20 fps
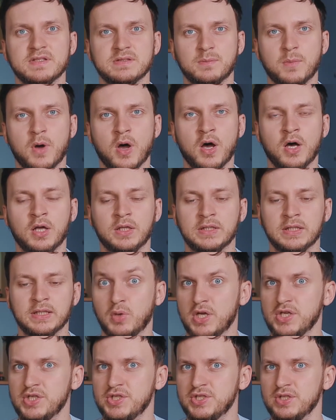a small
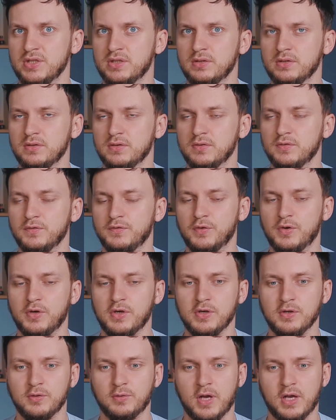question for
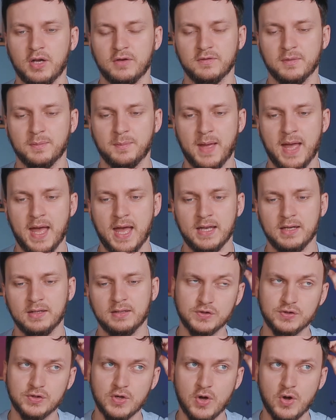you right off the bat.
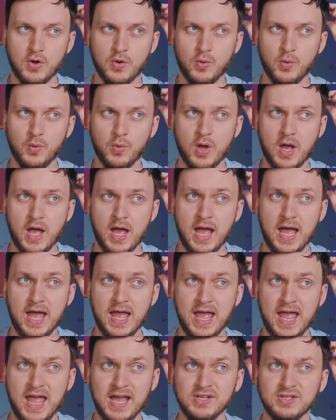So,
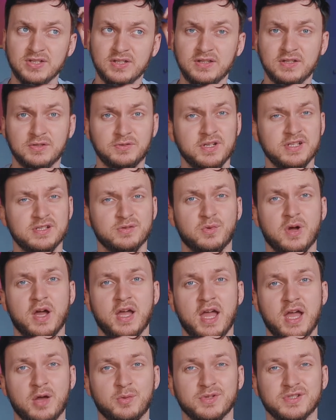actually, the reason
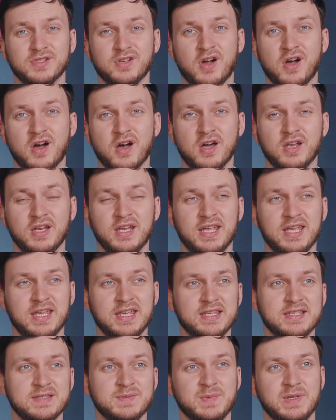why I was gone
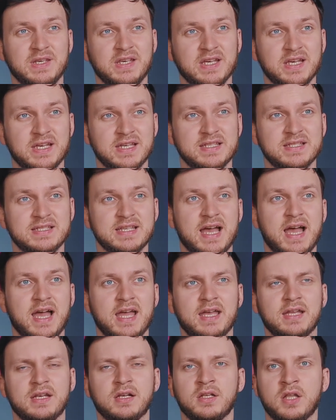is because
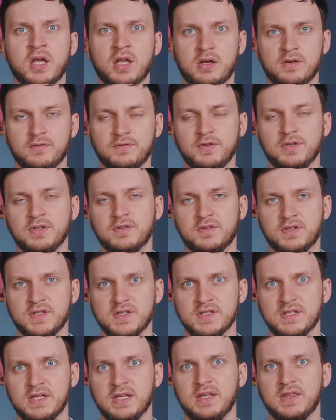I had a lot of
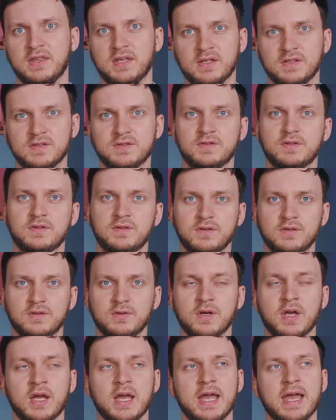university things to
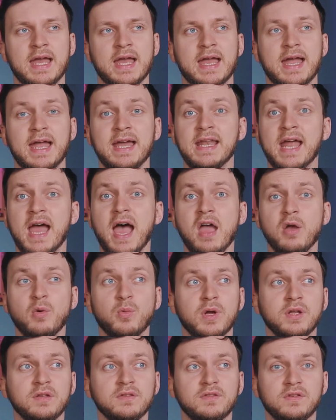do and I
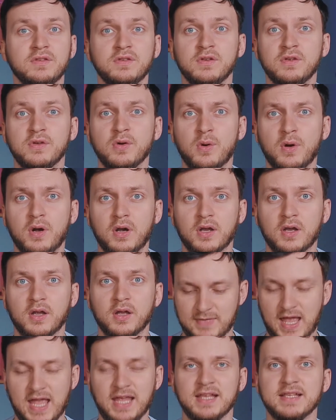went to New
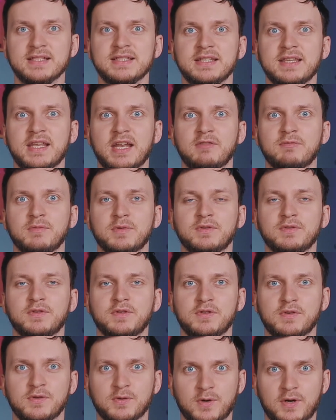York. I can say that I've been
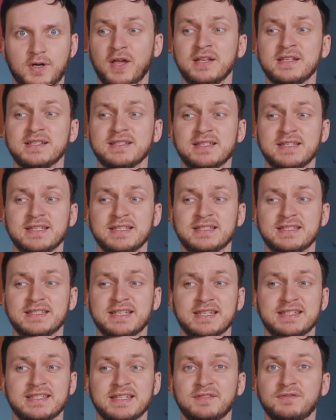to New York. Honestly,
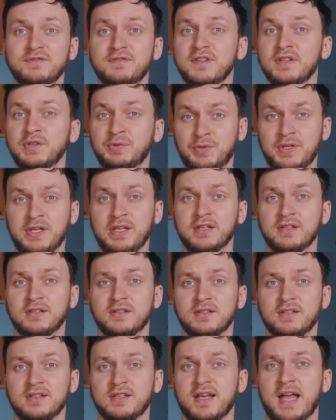it didn't feel
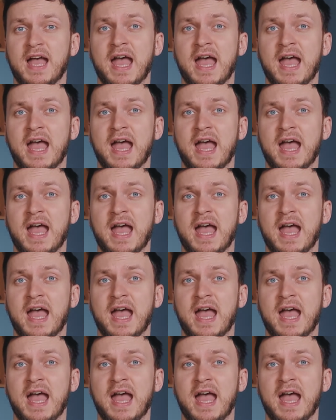real.